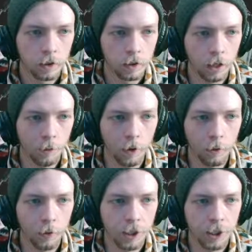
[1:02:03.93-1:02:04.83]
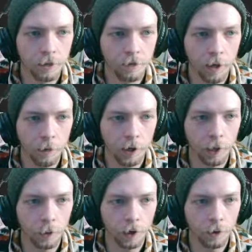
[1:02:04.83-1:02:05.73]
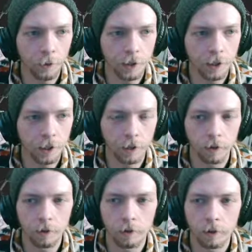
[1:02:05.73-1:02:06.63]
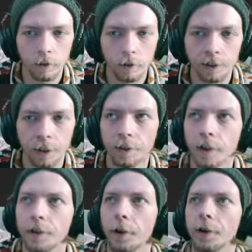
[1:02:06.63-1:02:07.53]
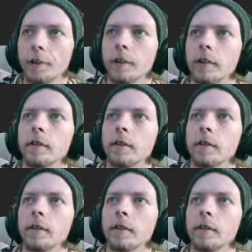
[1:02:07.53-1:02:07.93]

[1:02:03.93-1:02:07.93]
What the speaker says: I'll probably just give Vampire regular skin instead of that dirty look.